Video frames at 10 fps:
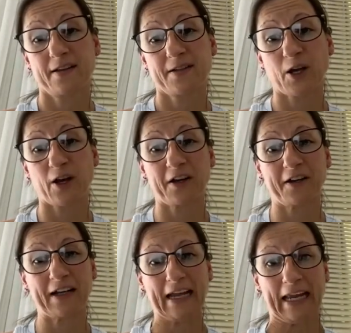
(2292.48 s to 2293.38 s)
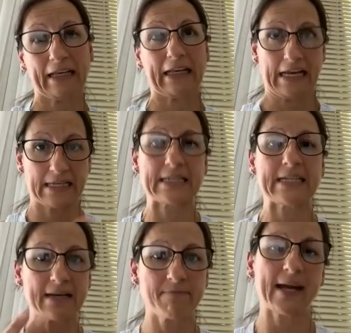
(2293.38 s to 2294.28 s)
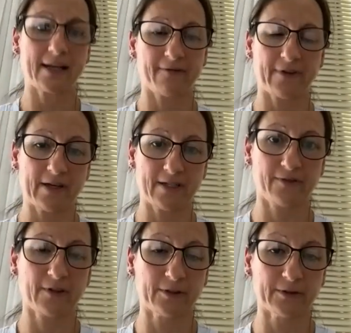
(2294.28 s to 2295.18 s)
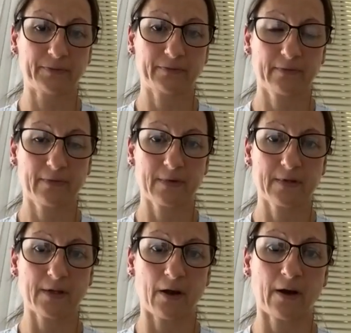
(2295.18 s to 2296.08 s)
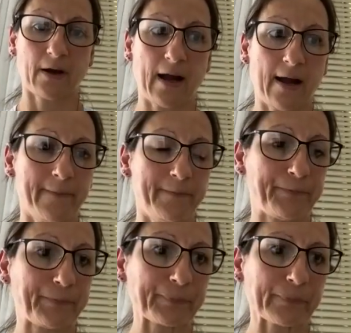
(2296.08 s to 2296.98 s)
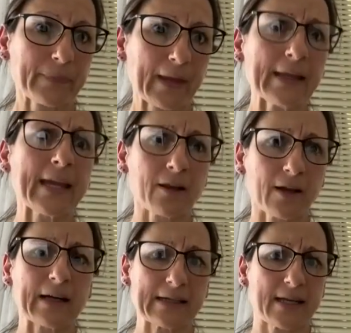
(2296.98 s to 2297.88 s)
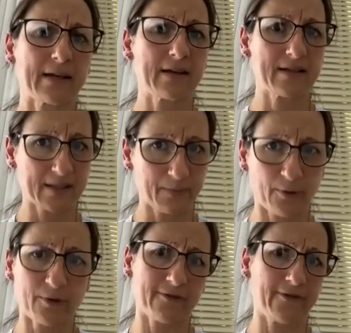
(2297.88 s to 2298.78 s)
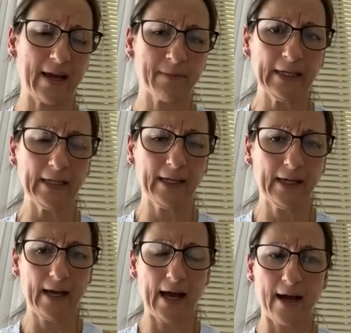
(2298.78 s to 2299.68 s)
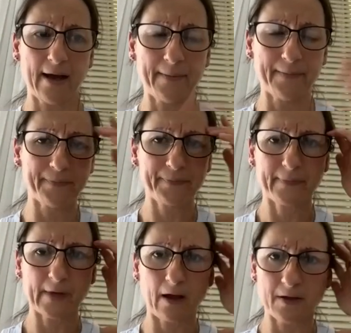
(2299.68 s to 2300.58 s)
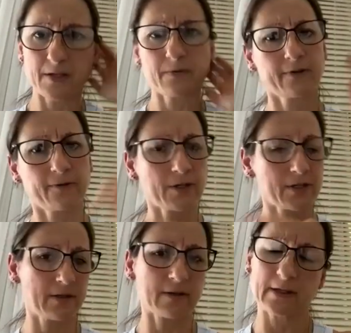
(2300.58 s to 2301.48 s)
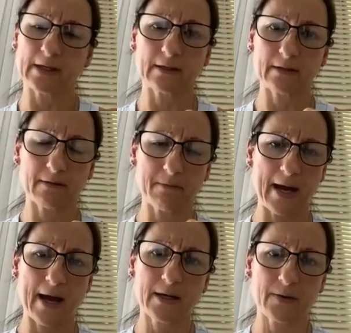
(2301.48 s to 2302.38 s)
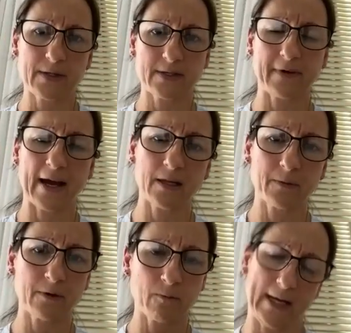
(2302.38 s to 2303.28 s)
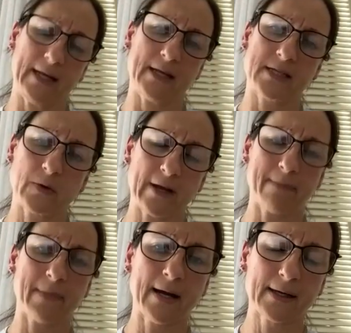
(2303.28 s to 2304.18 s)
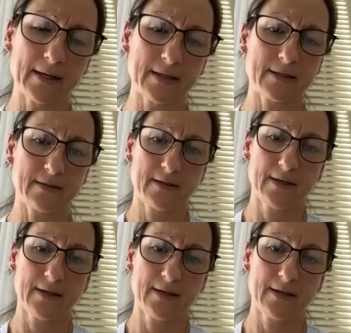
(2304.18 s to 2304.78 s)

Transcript: So it did make it very difficult. So yeah, like I said, support a family. I was just really fortunate that Mark was available on weekends when I had markets.